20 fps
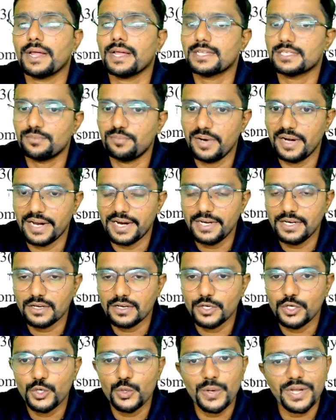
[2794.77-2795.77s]

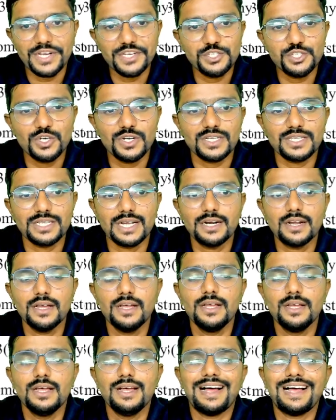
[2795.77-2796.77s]
expedient to ensure that
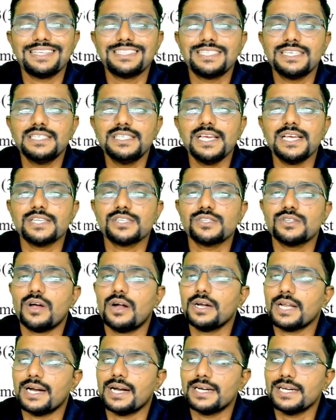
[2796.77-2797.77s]
assessee has
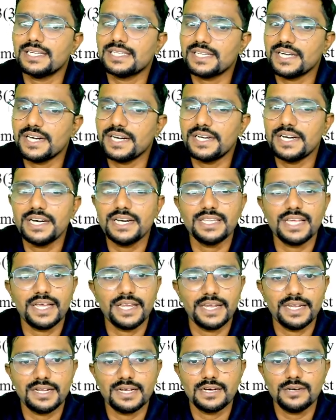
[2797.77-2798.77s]
not understated the
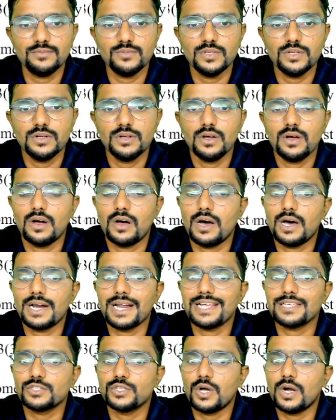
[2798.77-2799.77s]
income or
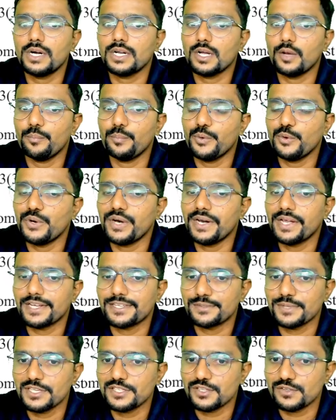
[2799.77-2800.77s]
has not computed
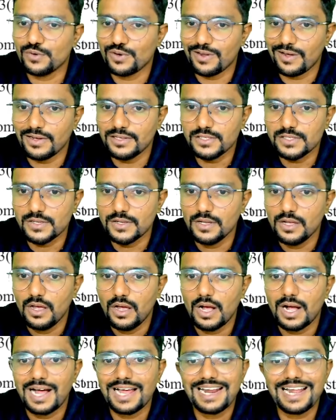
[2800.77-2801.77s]
excessive loss
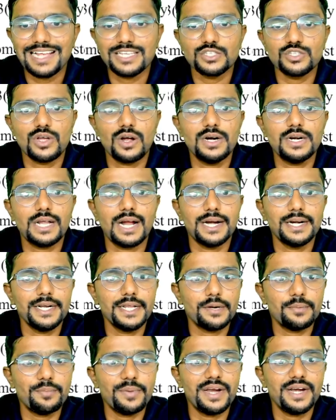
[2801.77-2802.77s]
or has not
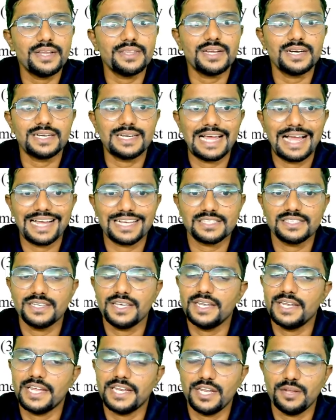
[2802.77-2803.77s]
underpaid the tax
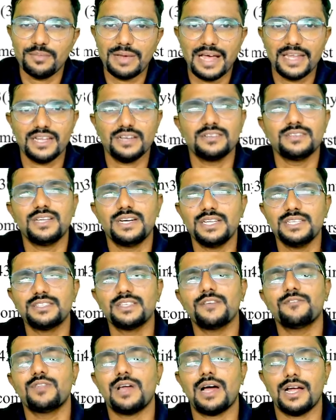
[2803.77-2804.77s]
in any manner. That is,
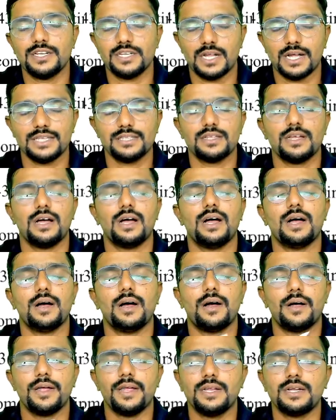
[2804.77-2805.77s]
if
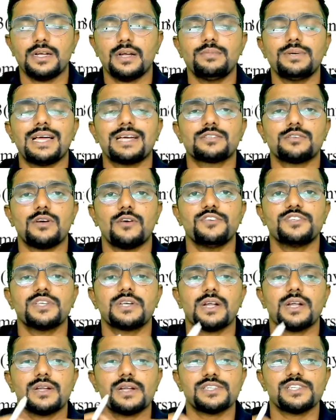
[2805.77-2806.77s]
the income tax officer
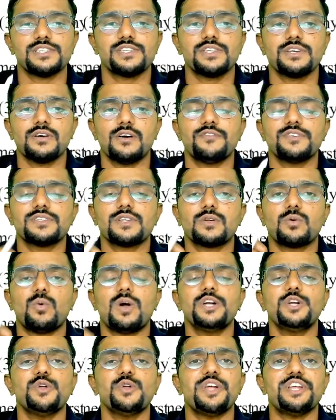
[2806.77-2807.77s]
or assessing officer
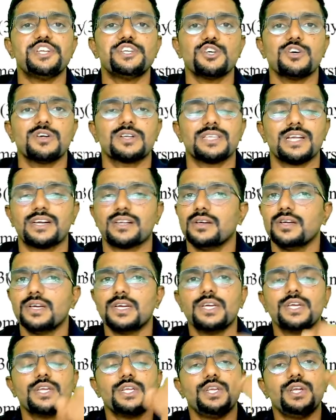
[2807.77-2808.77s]
want to ensure that
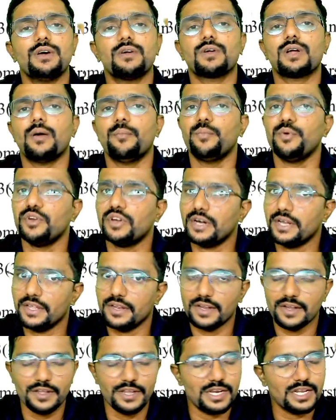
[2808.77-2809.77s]
you have computed
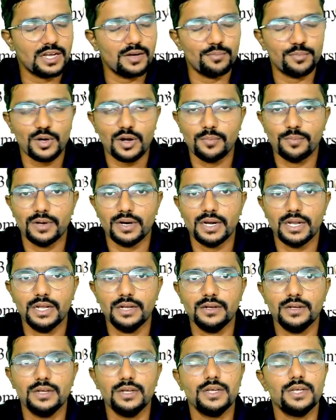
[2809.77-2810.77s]
your income properly,
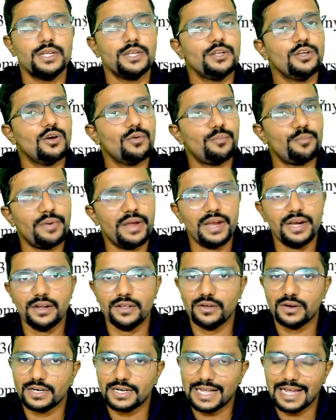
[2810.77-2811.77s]
you have paid
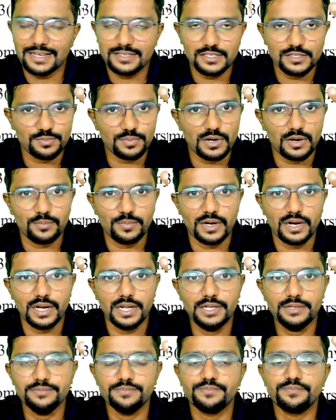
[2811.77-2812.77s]
your taxes
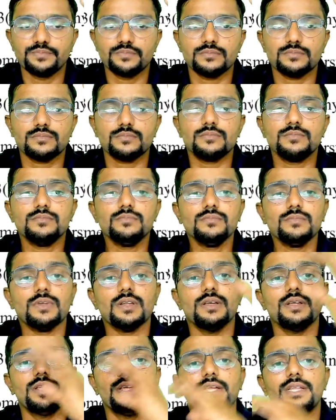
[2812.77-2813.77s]
properly,
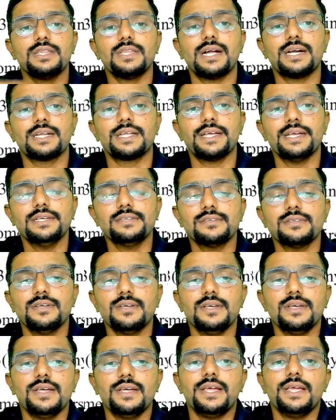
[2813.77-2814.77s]
in that case,
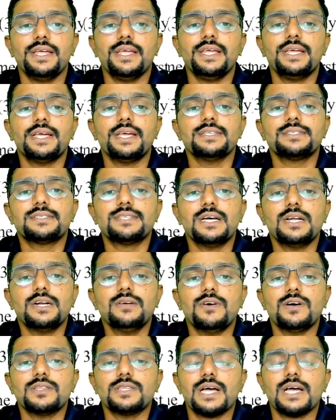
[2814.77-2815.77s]
he can serve
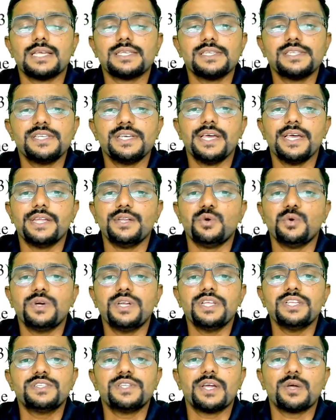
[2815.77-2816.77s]
on the assessee a
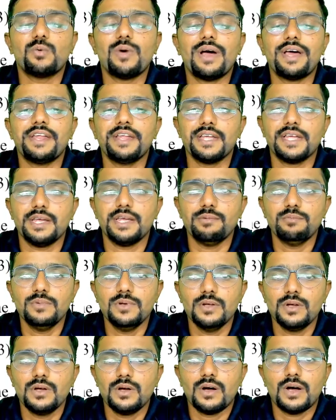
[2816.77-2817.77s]
notice requiring him
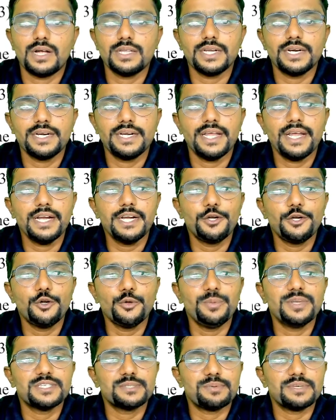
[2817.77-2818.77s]
on the date to
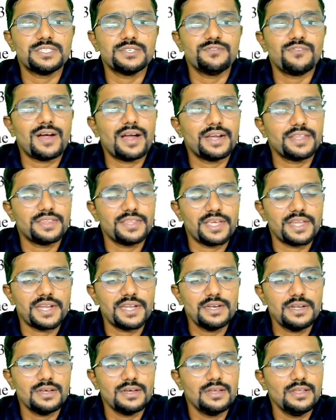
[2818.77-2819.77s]
be specified
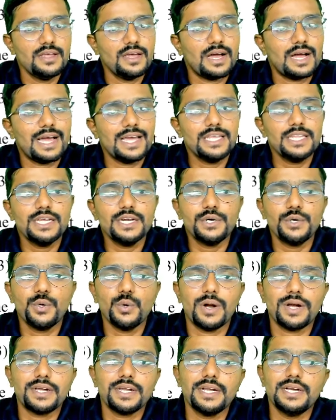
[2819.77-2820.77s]
therein, either to
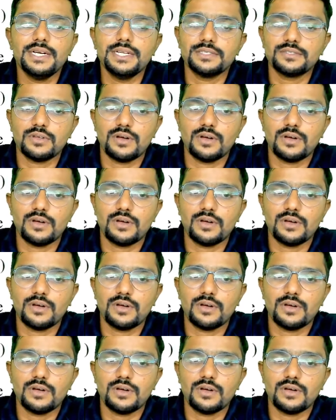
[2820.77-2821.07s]
attend his